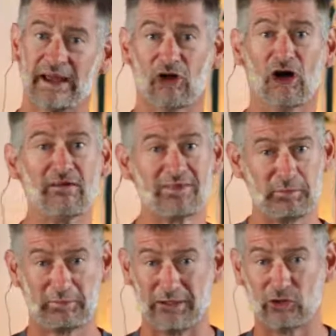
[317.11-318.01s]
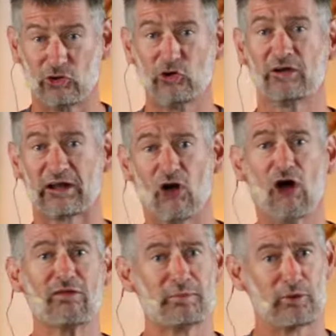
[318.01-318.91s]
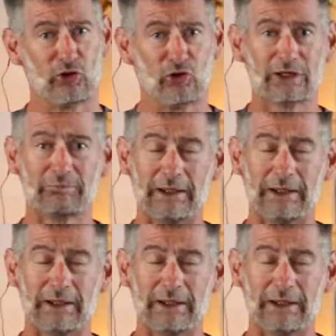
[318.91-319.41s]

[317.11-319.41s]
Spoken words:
and all of them have been hurt, and all of them are hurting